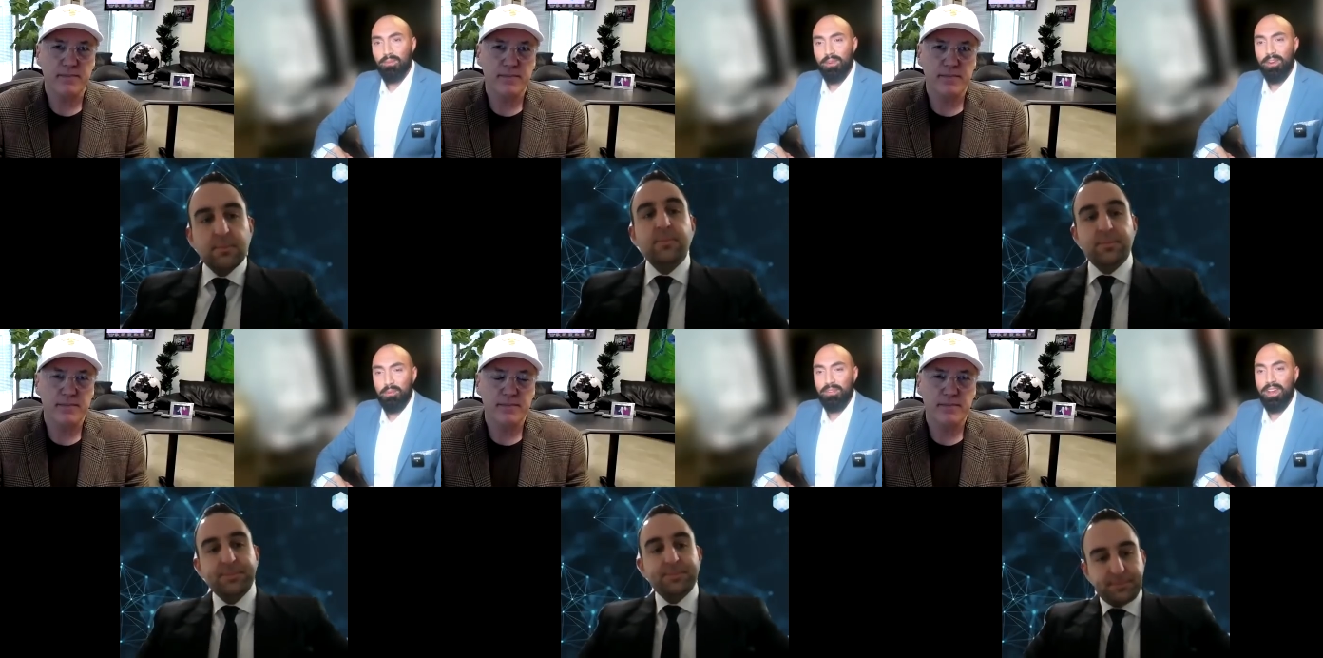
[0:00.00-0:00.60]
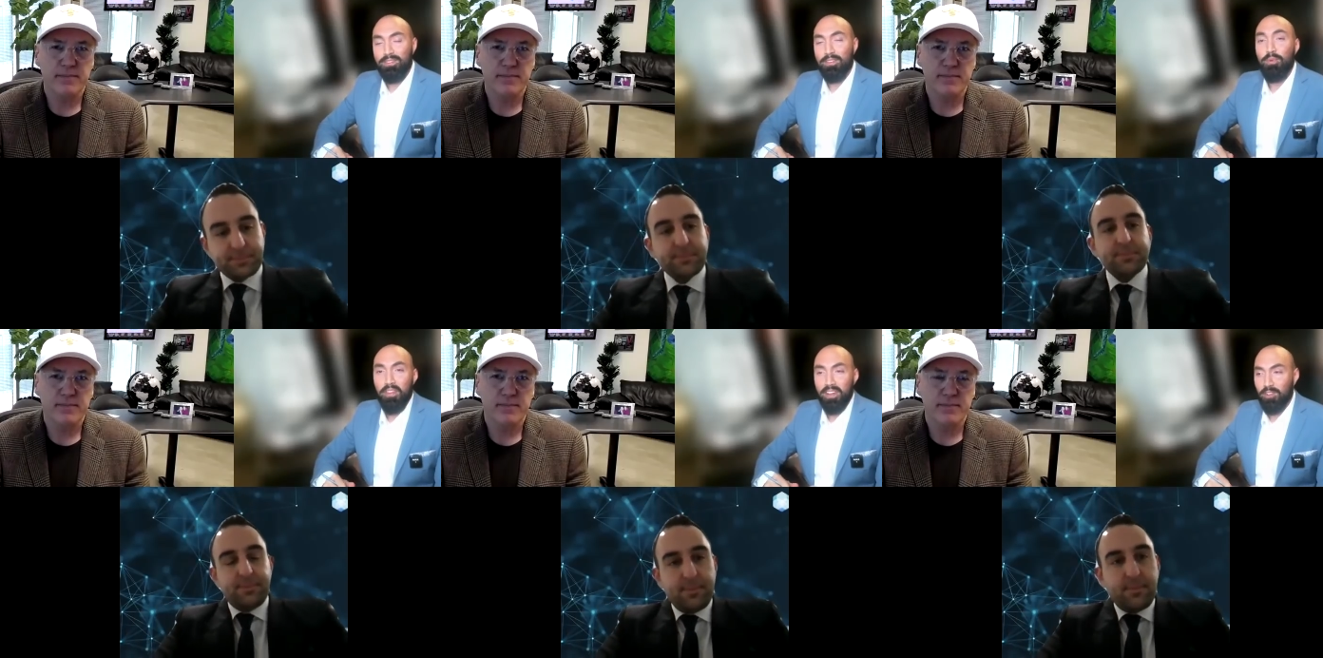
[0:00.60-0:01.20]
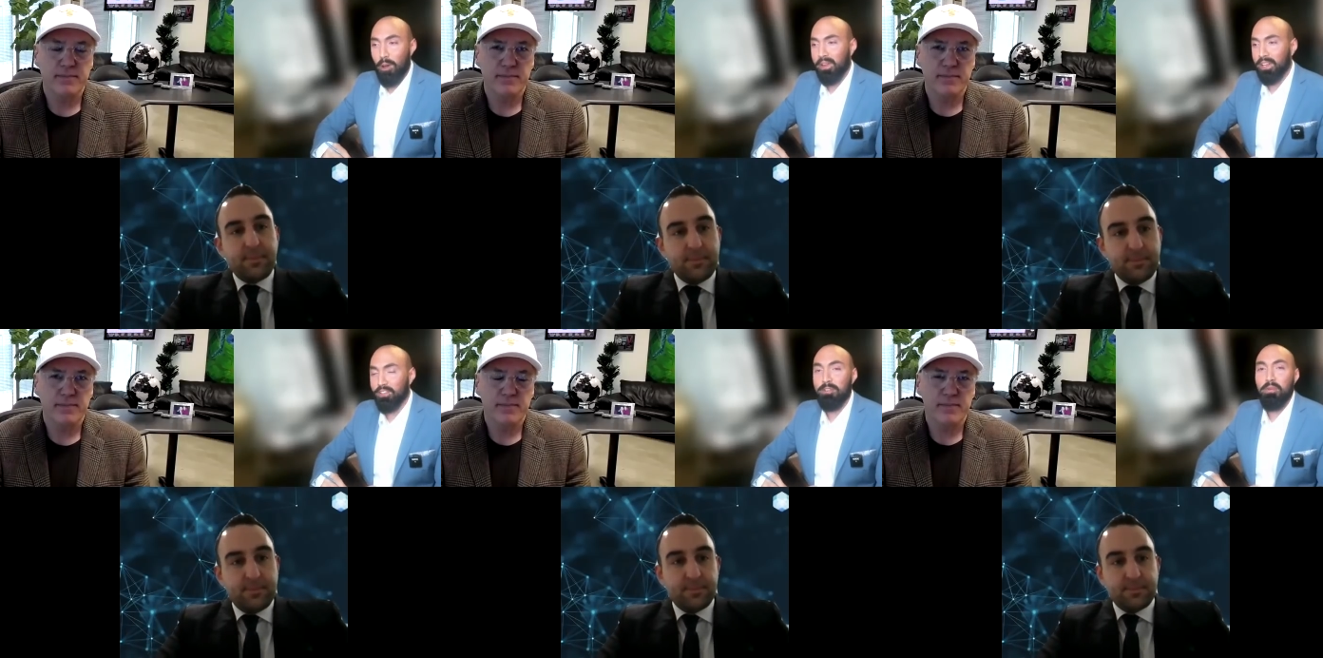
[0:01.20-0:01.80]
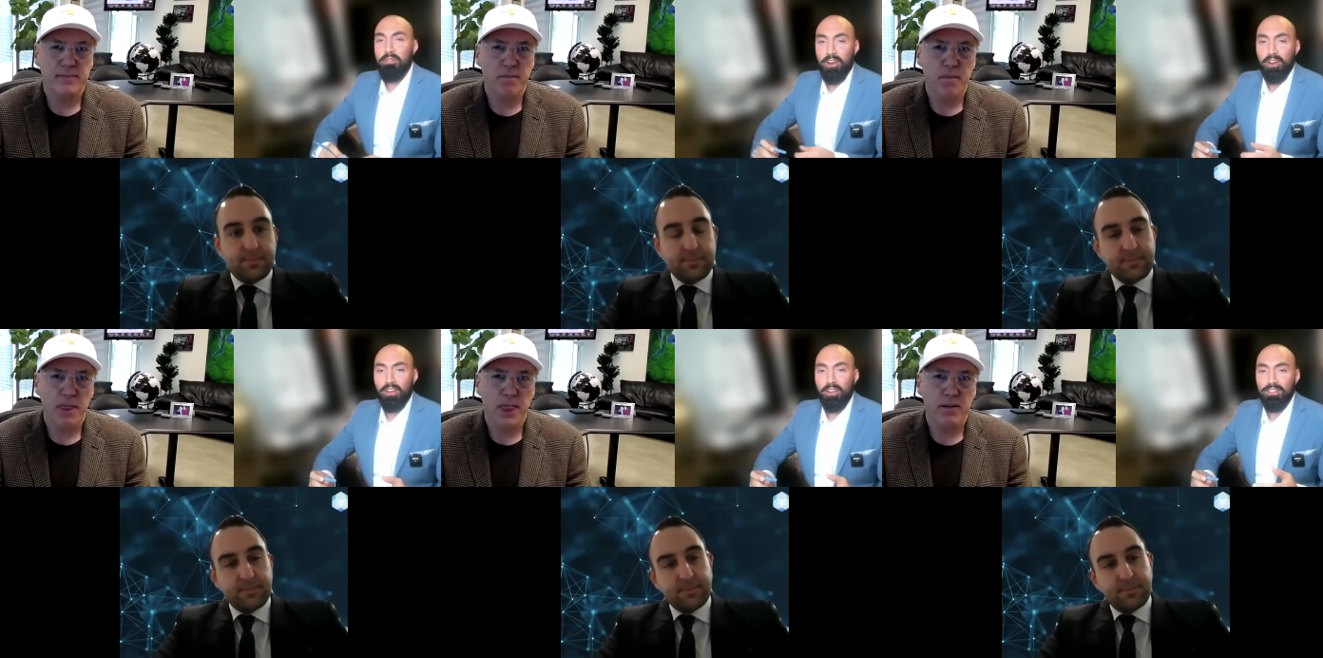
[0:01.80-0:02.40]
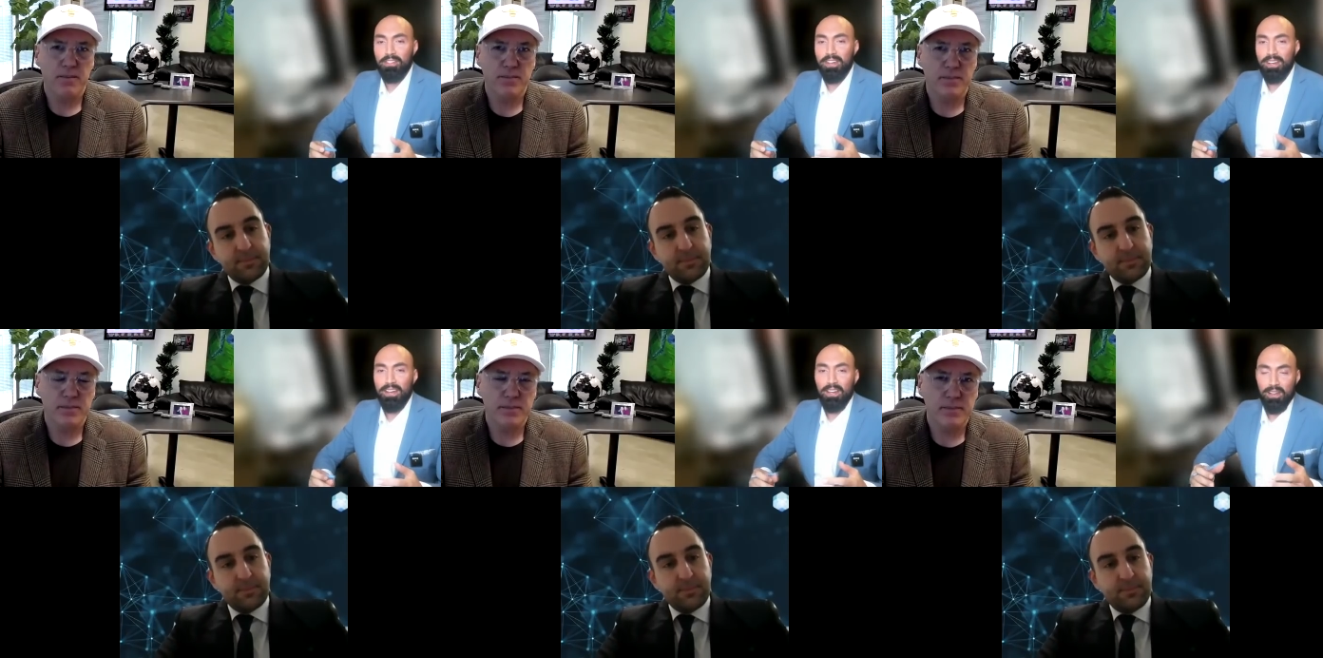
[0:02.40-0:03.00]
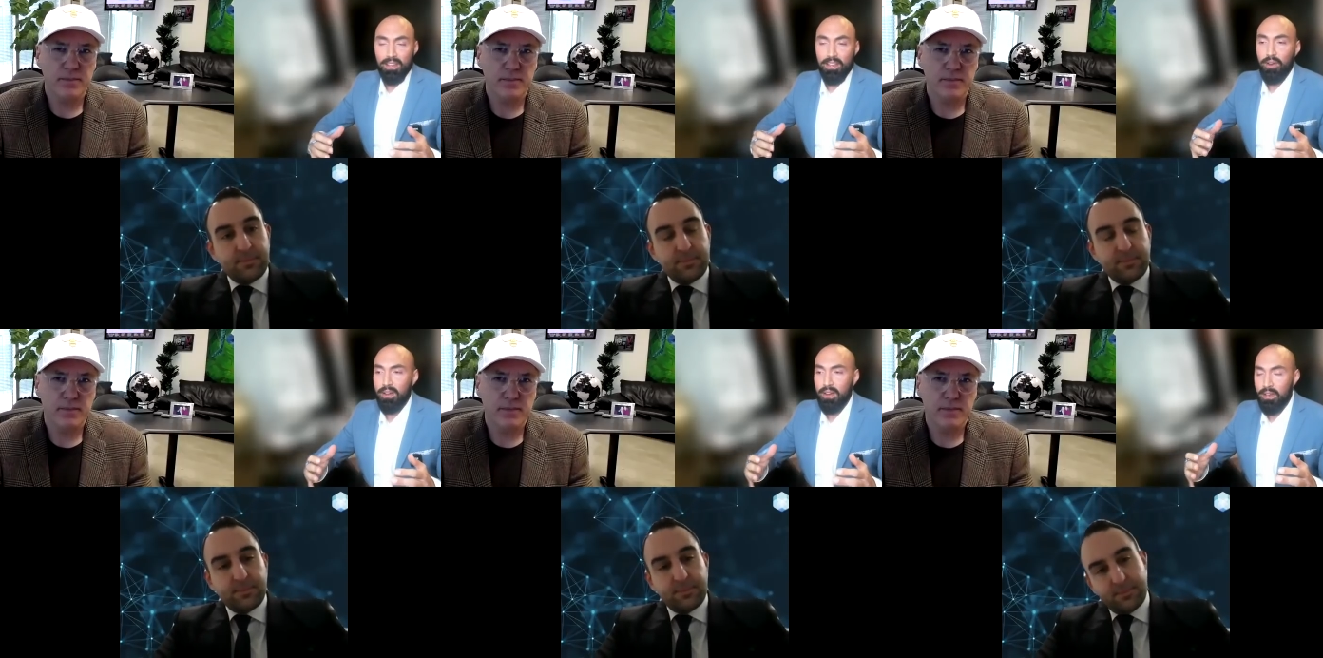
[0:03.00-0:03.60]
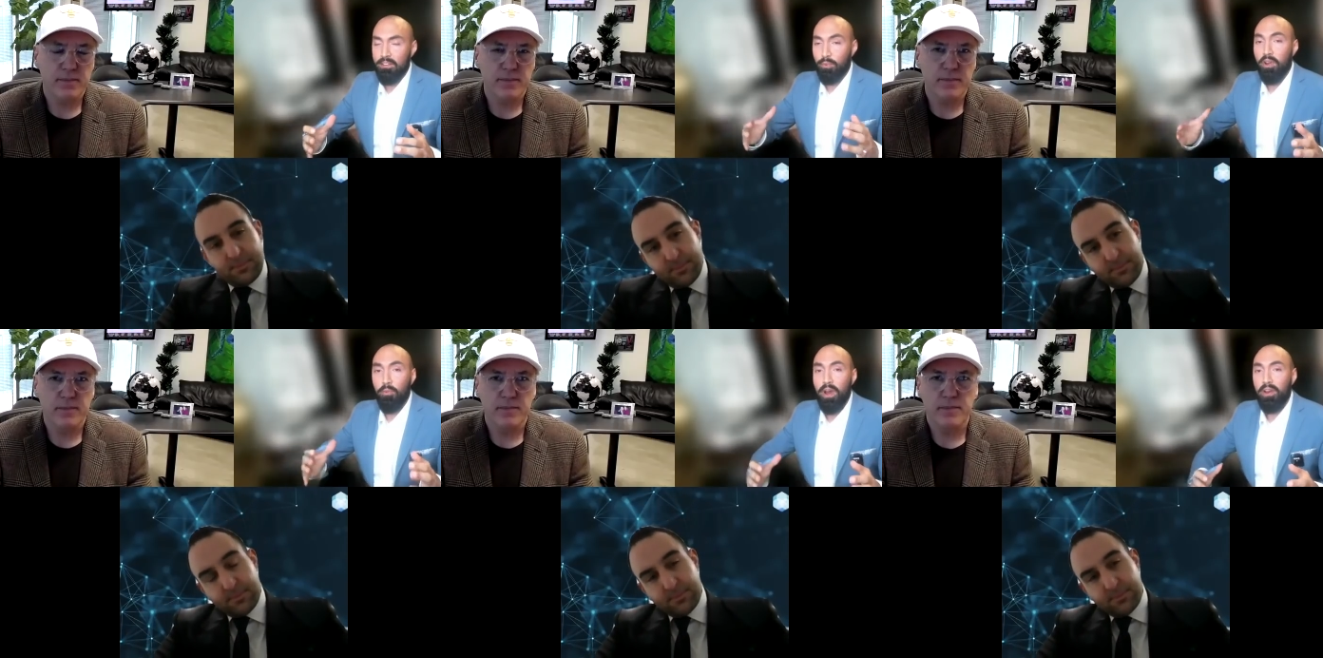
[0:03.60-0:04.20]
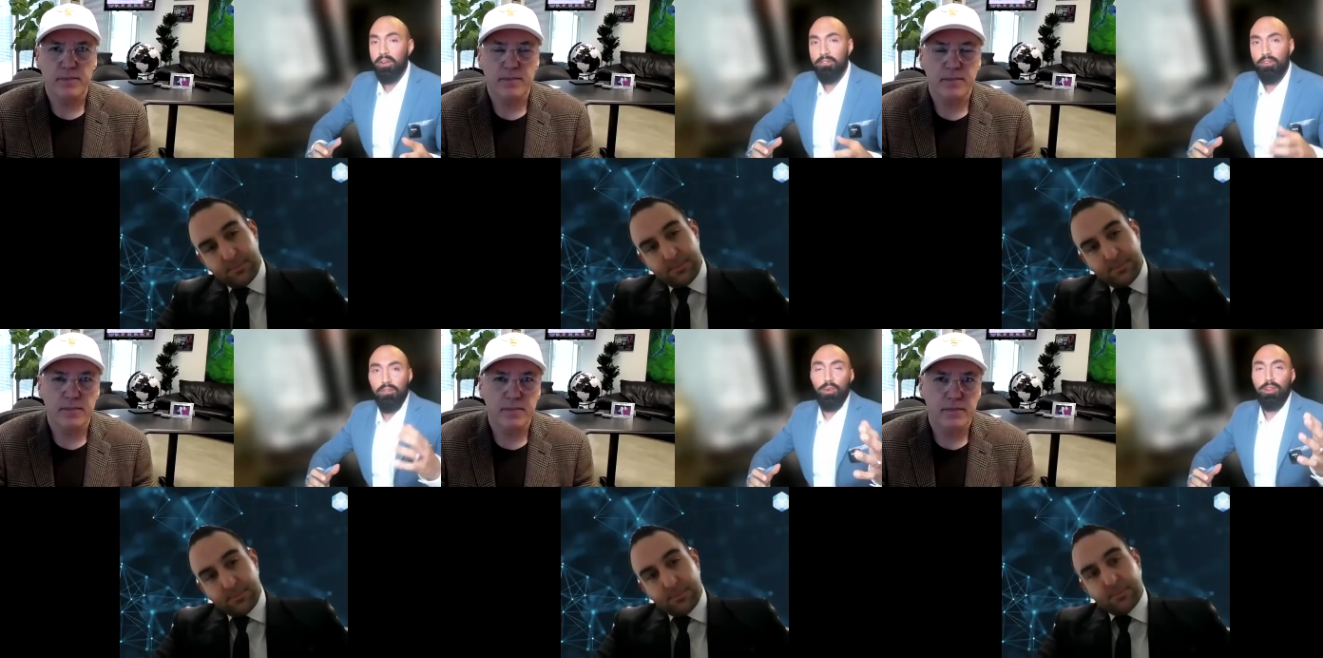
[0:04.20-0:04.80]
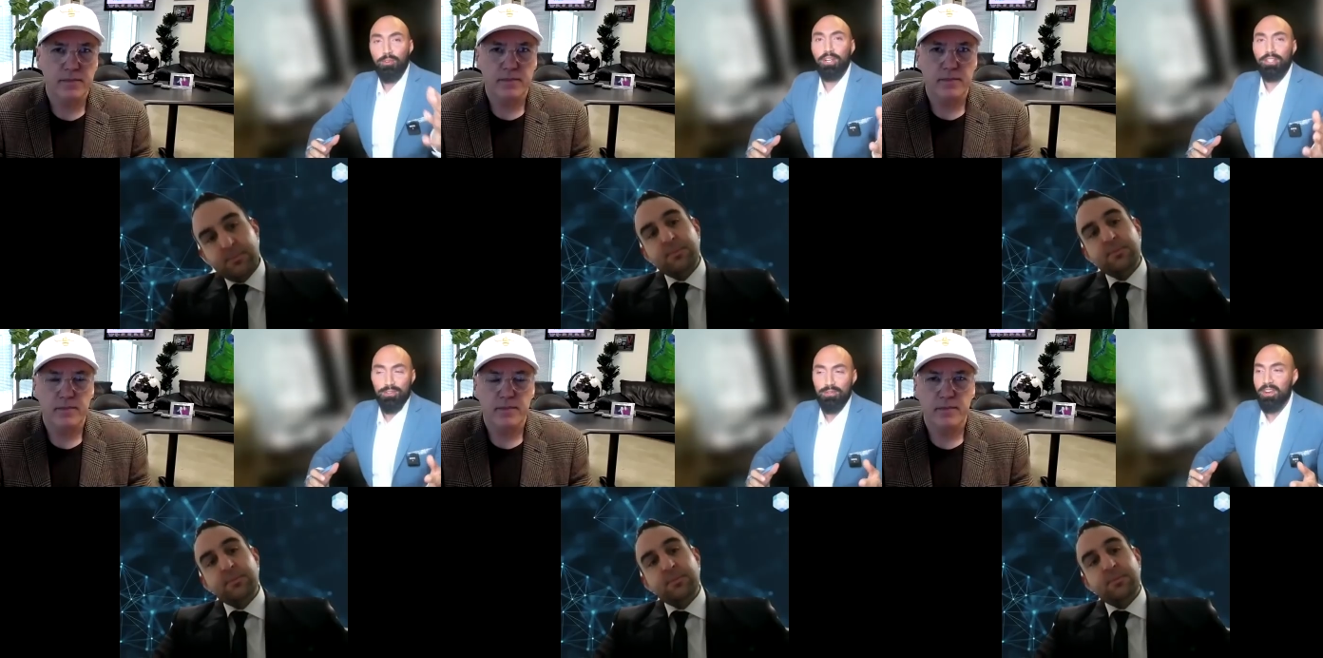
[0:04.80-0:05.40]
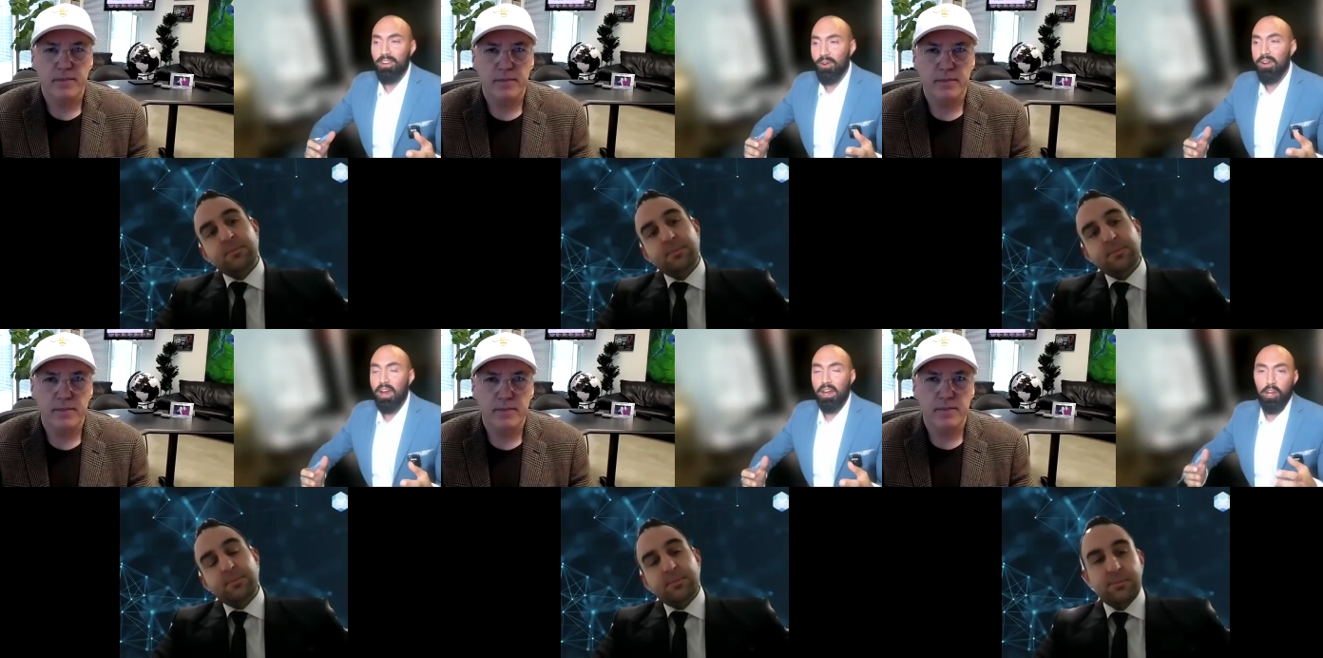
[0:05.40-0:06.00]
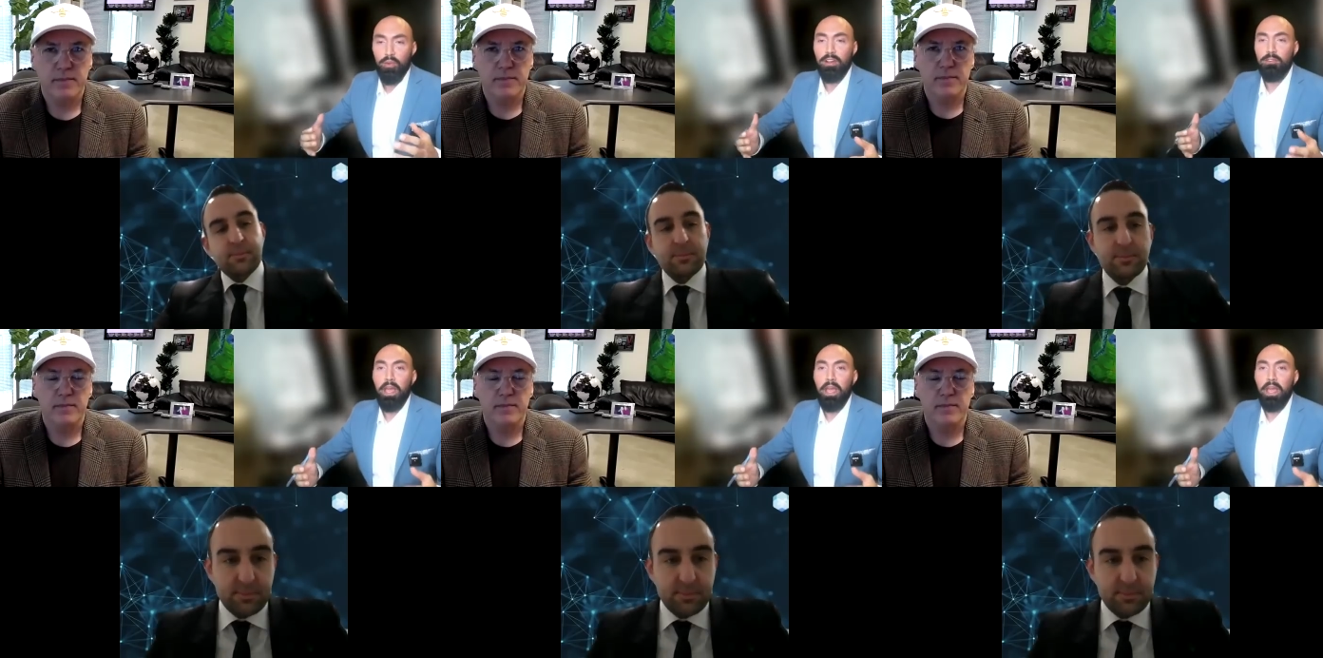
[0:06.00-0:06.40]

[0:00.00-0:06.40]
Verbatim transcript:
Speaker 1: 100%. And since we're on that topic, like just to be very clear to, you know, so we're on record and for everyone that's watching this video, are you guys